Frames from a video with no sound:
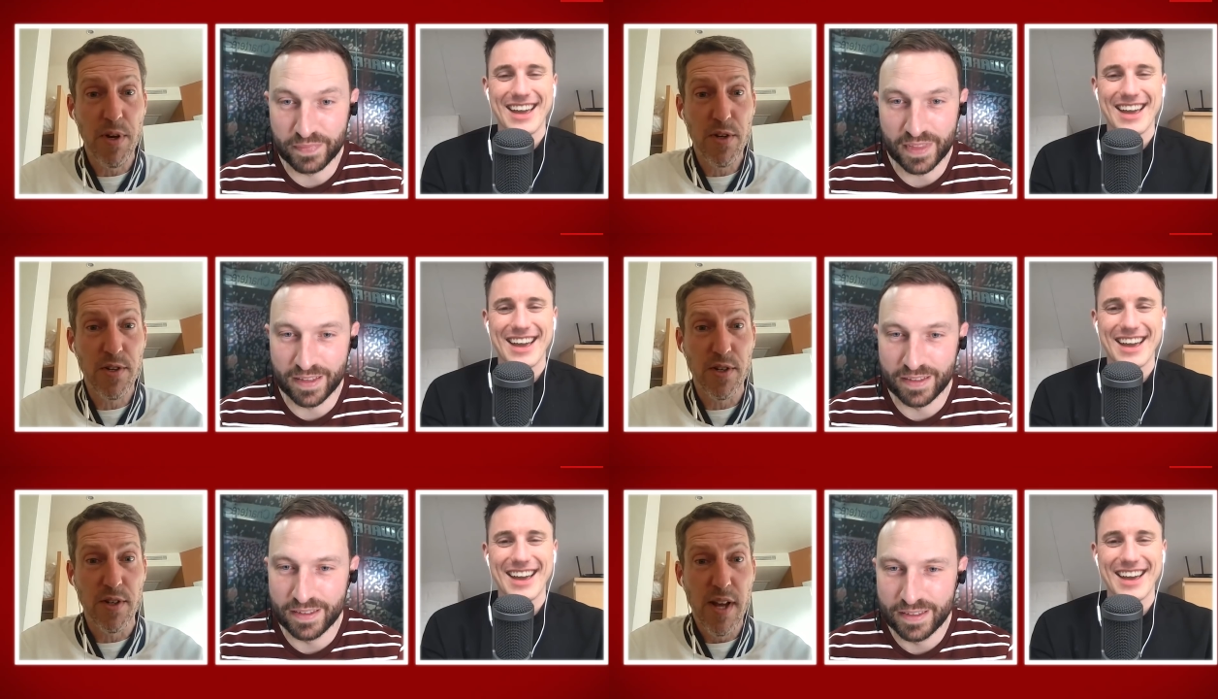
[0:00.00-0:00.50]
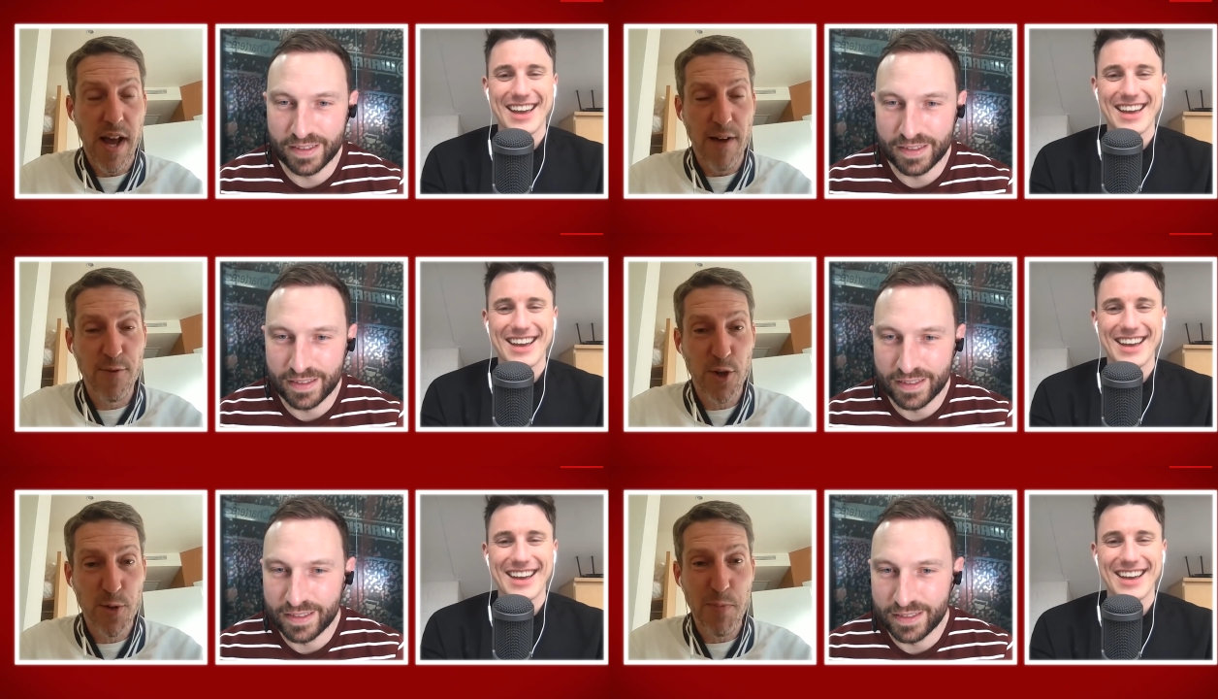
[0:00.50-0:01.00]
Speaker 1: person.
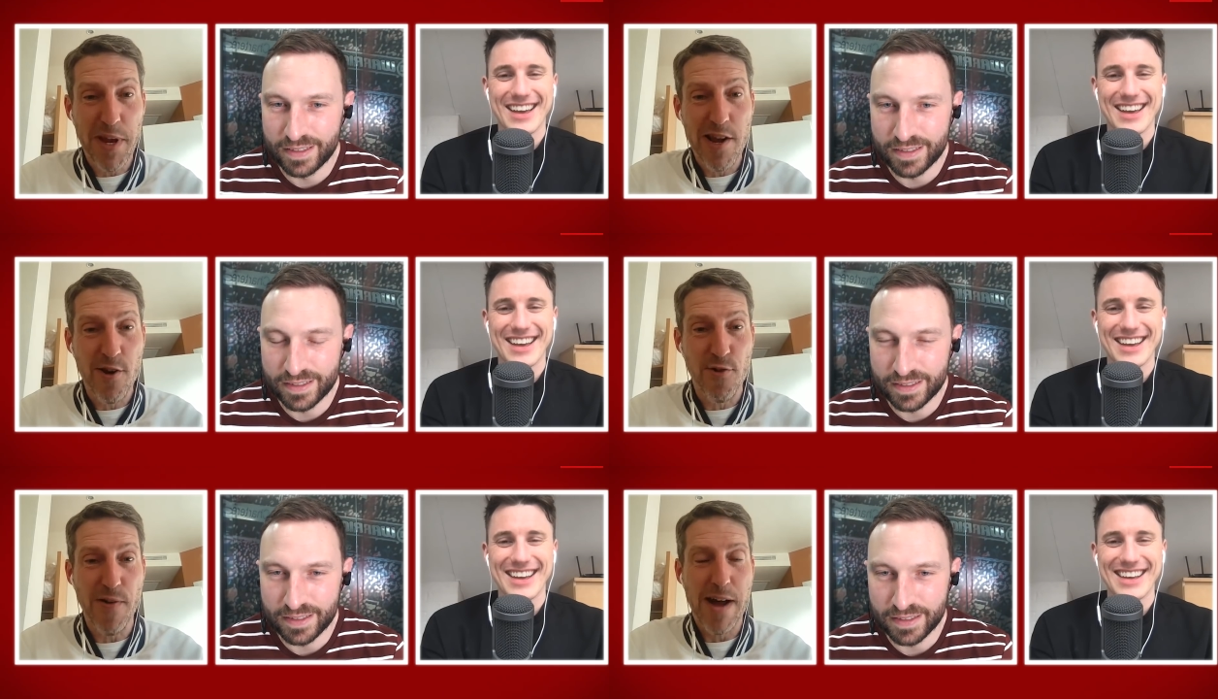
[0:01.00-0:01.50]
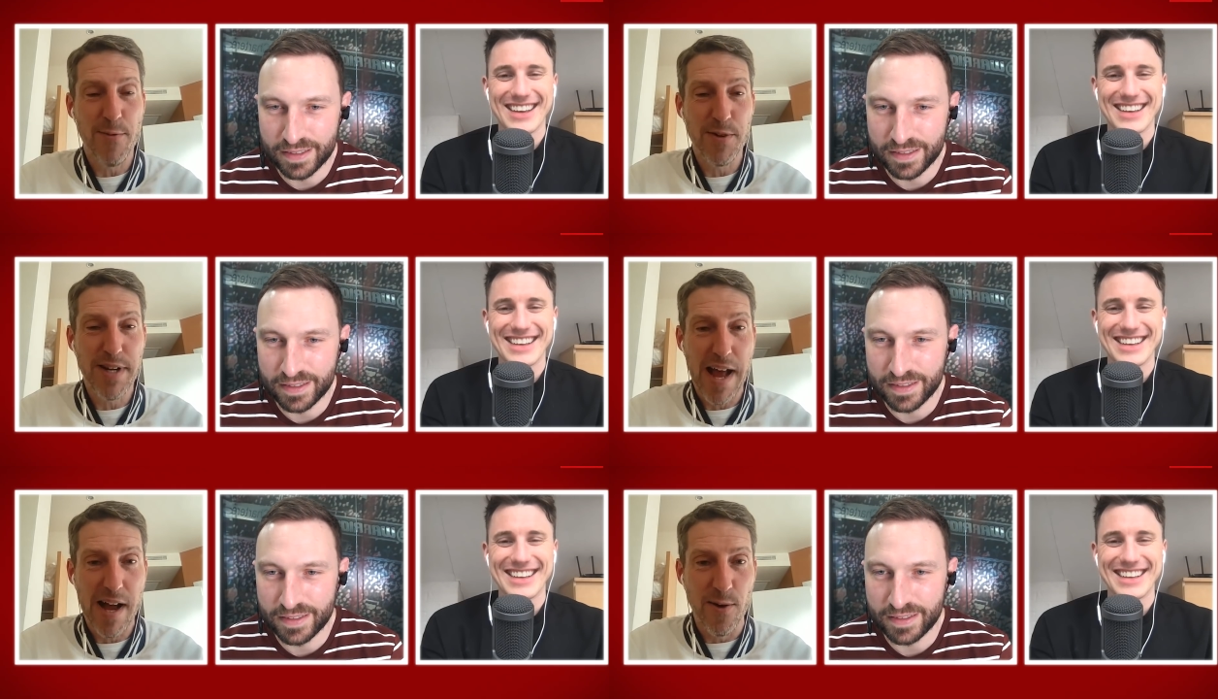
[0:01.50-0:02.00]
I've just been
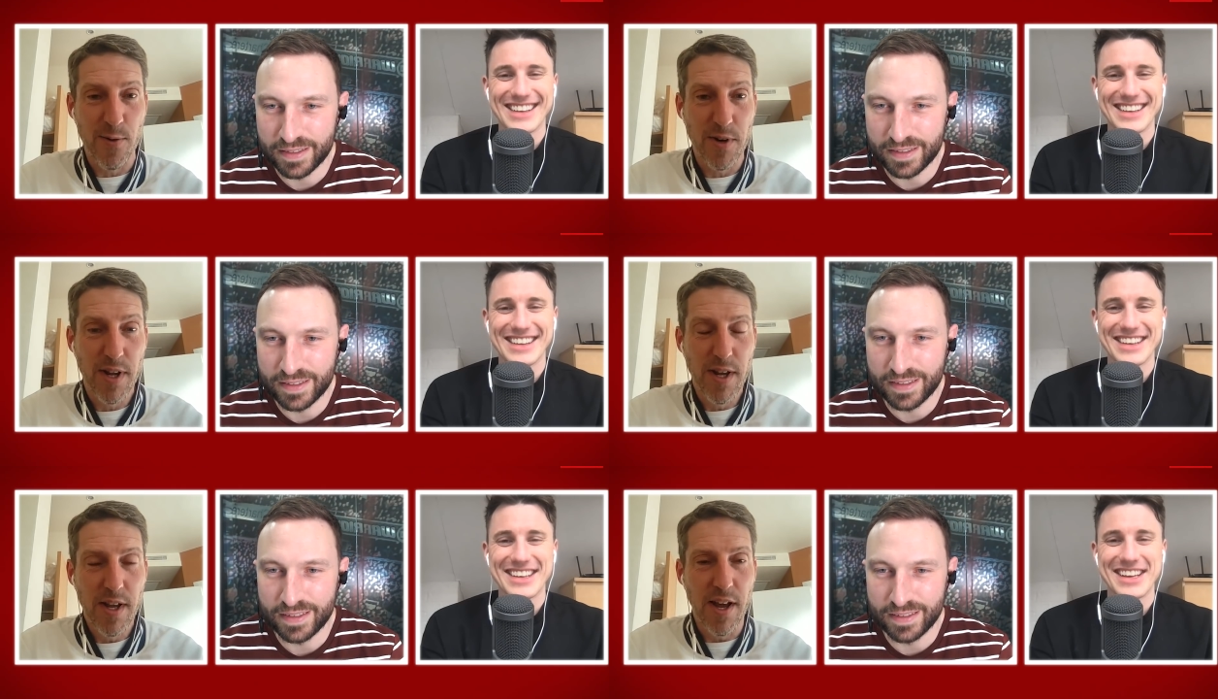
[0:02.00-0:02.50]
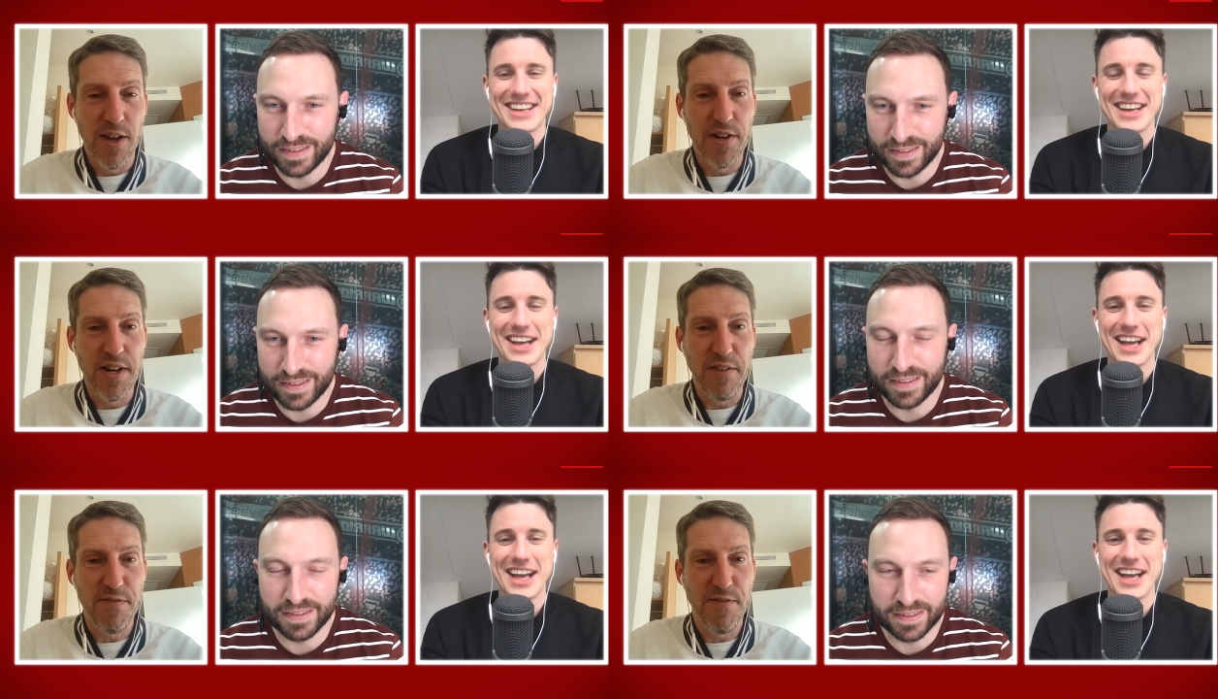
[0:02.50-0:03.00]
ground down
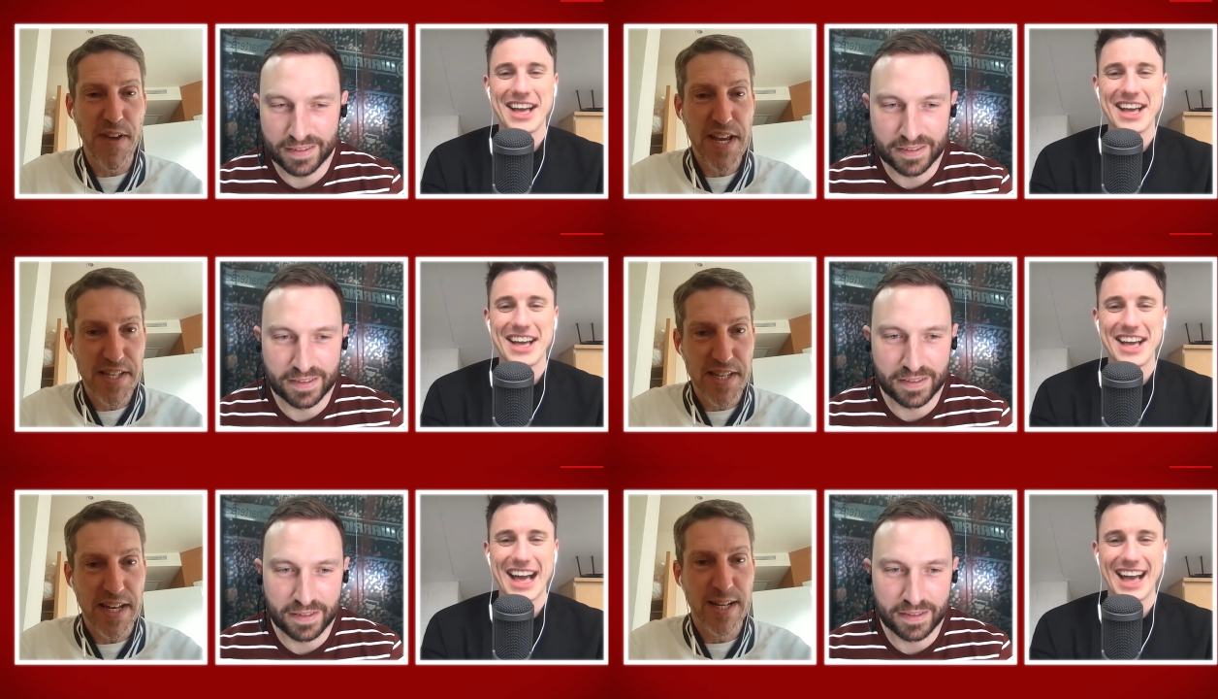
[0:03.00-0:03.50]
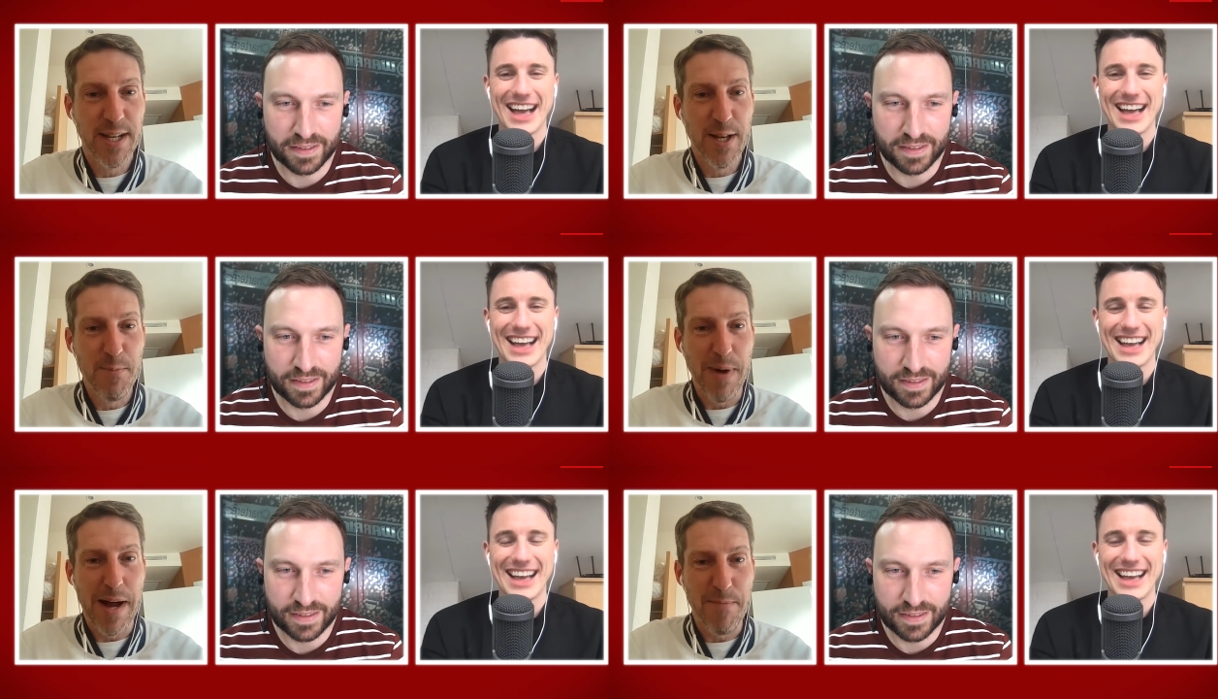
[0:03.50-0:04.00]
and defeated
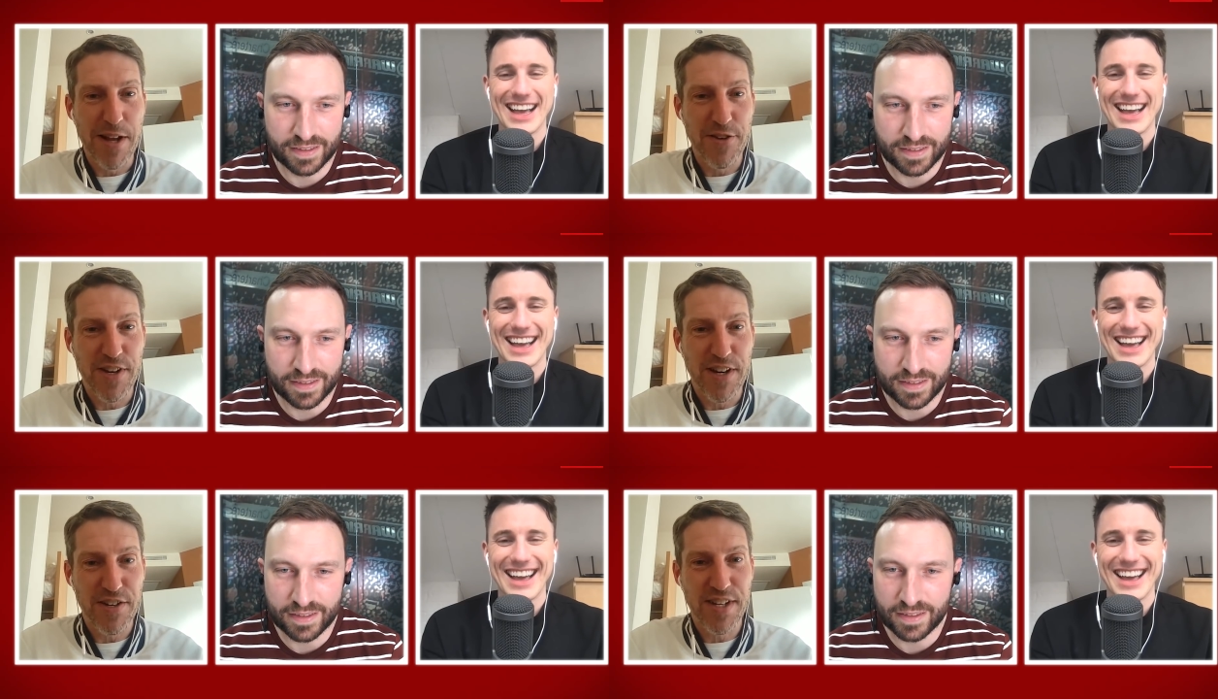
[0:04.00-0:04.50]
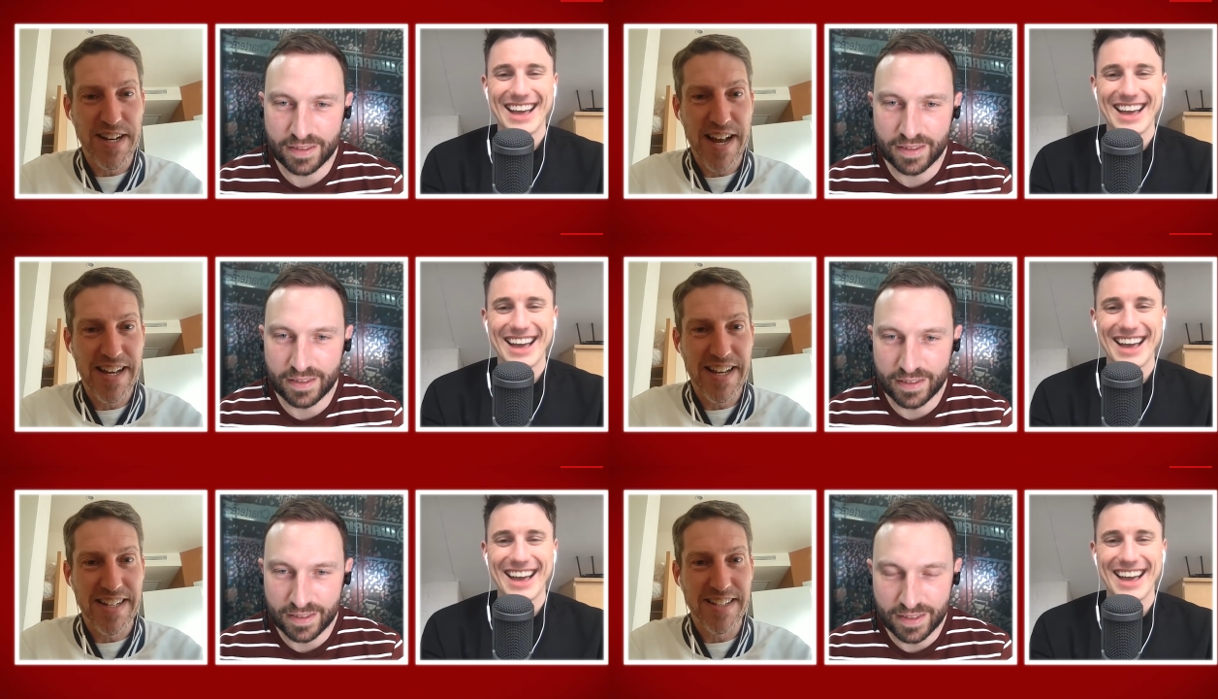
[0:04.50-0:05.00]
by Manchester
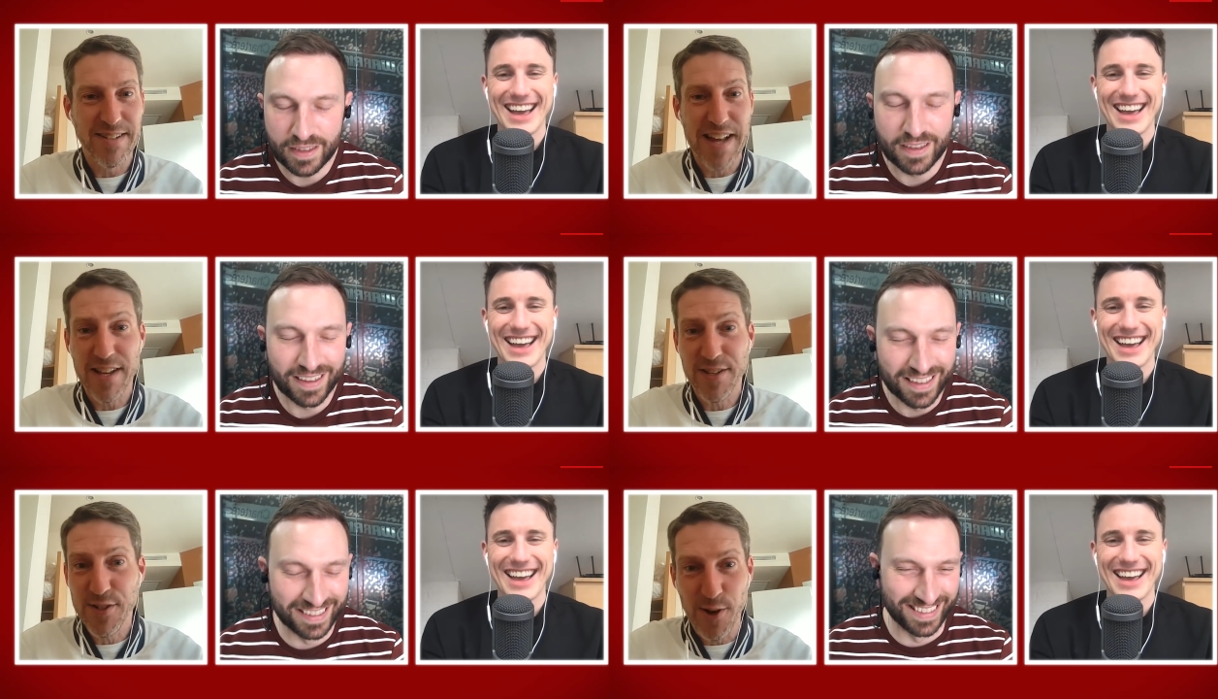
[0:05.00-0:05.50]
United. That's